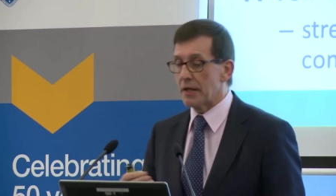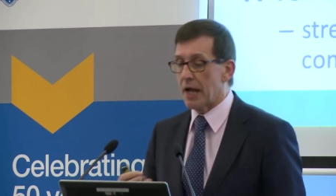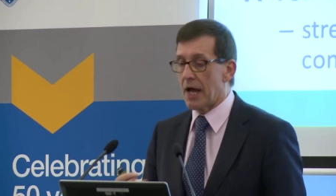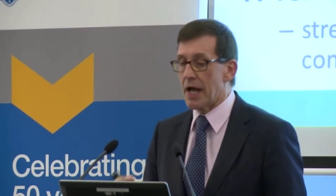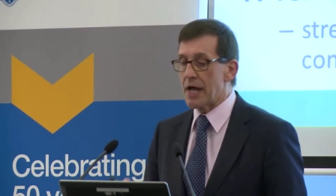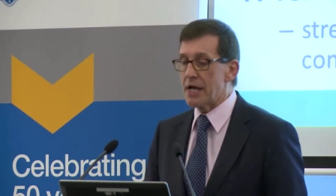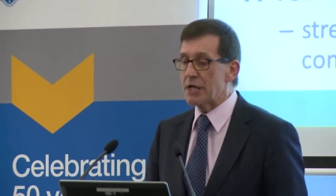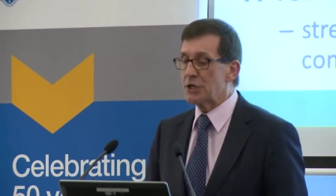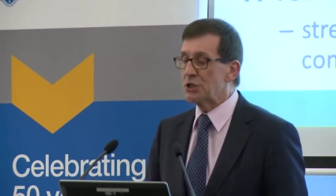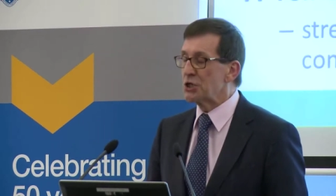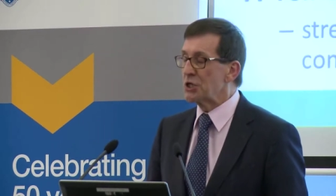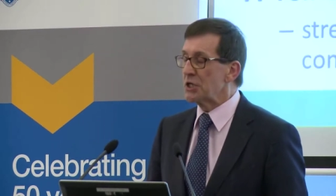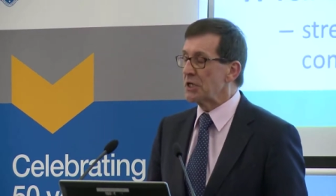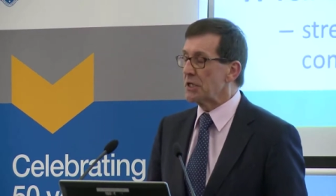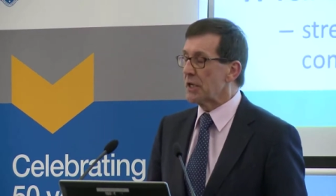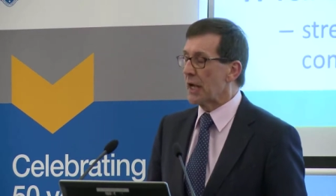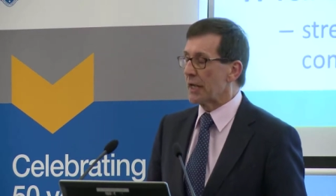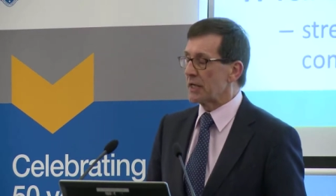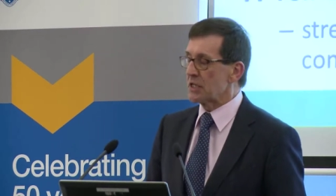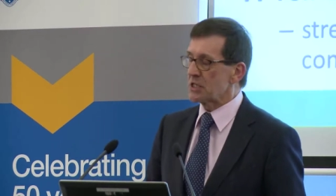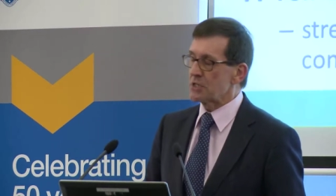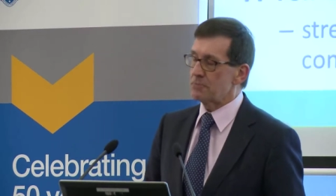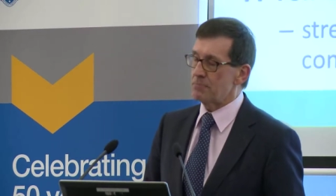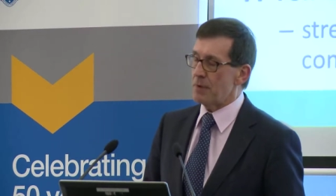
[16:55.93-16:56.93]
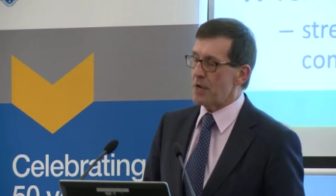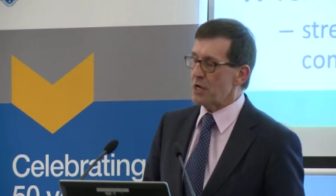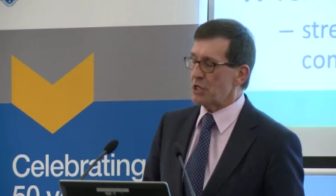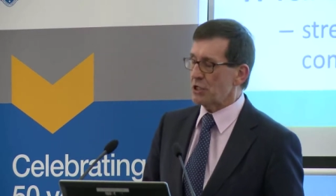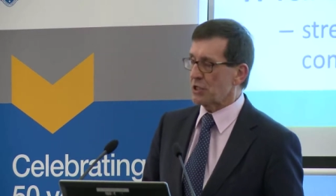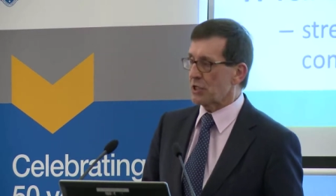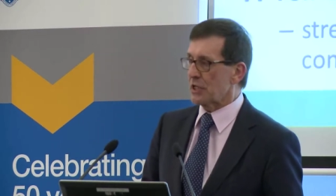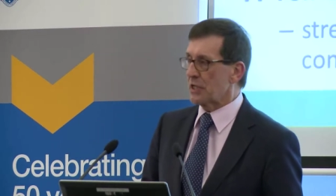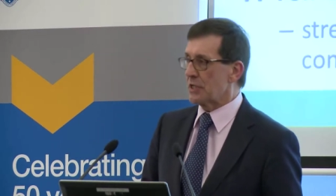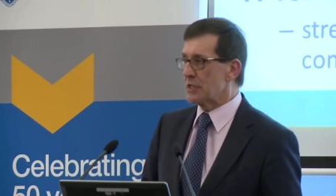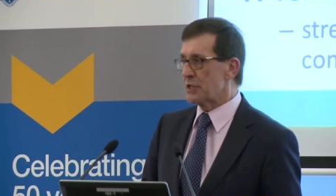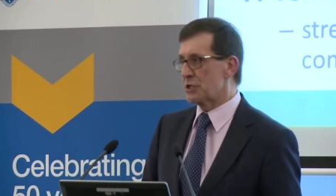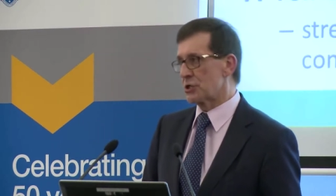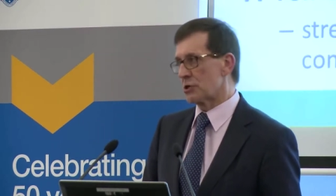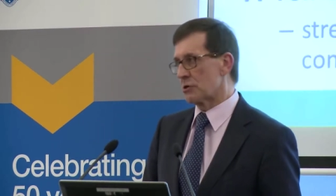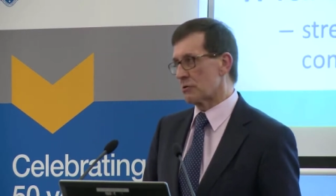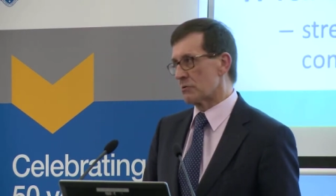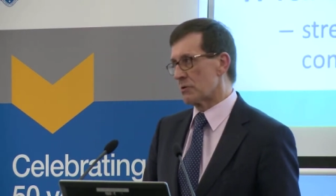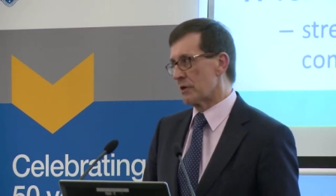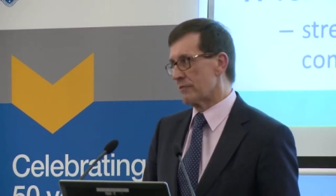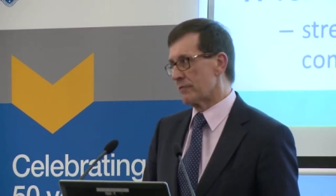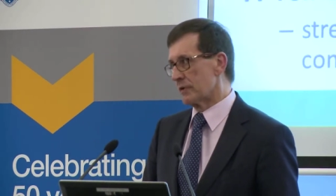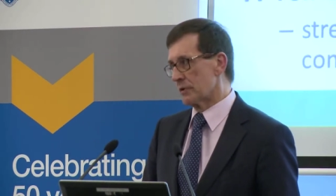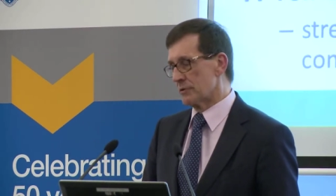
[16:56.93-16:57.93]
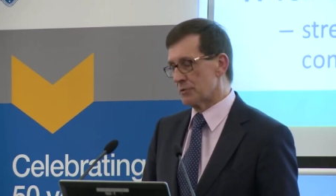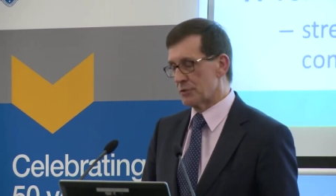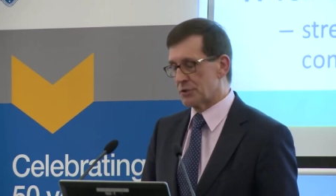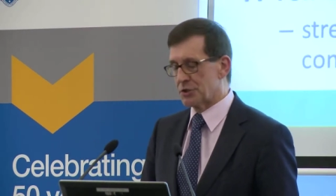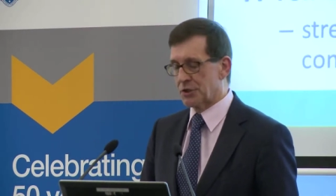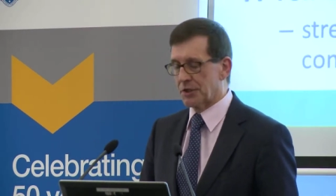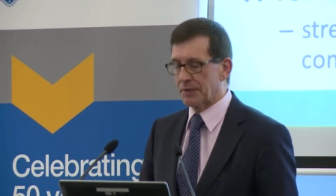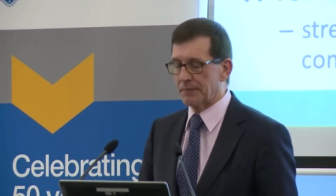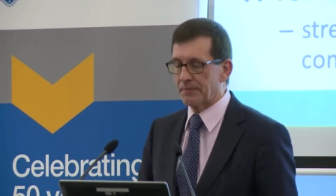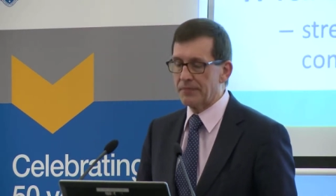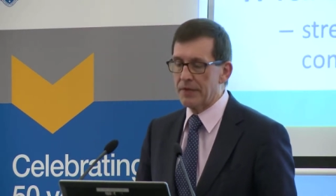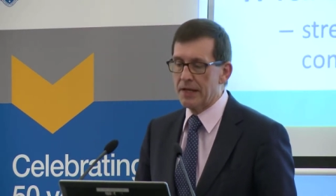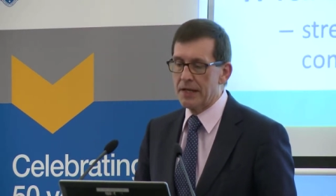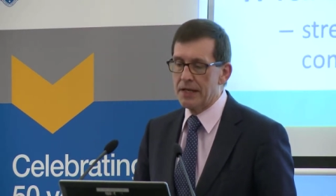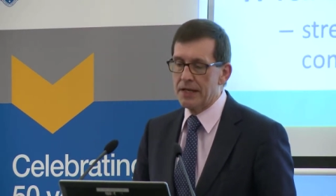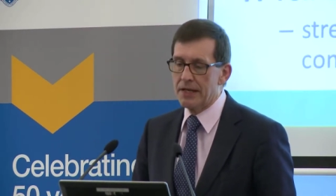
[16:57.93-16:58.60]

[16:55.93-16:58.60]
aging, and especially digital revolution